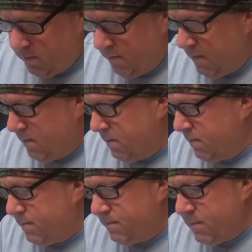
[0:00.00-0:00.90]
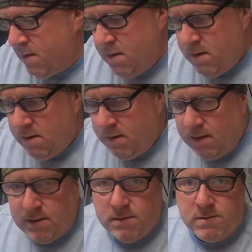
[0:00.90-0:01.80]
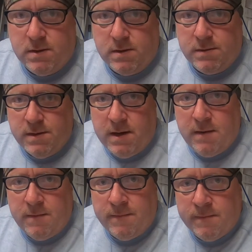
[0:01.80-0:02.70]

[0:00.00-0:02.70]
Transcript: gonna leave that whole and get the solder in now.